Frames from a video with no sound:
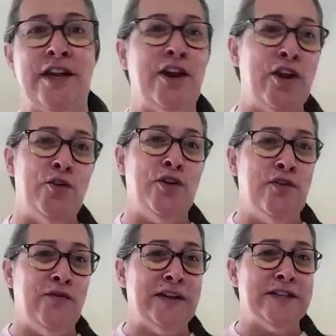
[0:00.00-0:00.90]
and I know
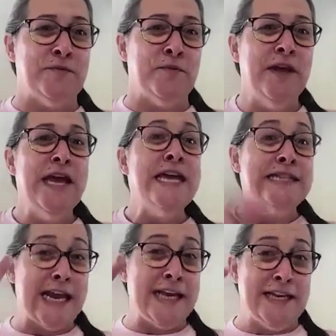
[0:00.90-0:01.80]
you've had some
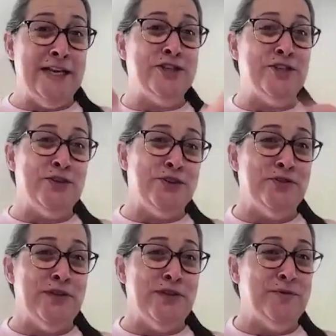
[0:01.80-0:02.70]
technical issues
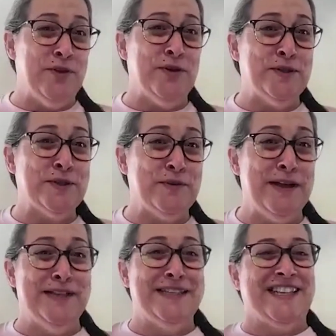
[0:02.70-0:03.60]
your end with noise as
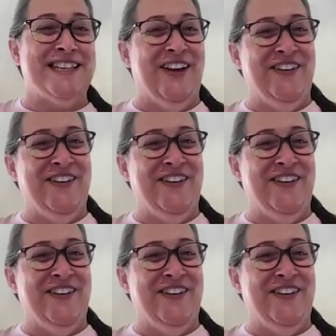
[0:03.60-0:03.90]
well. So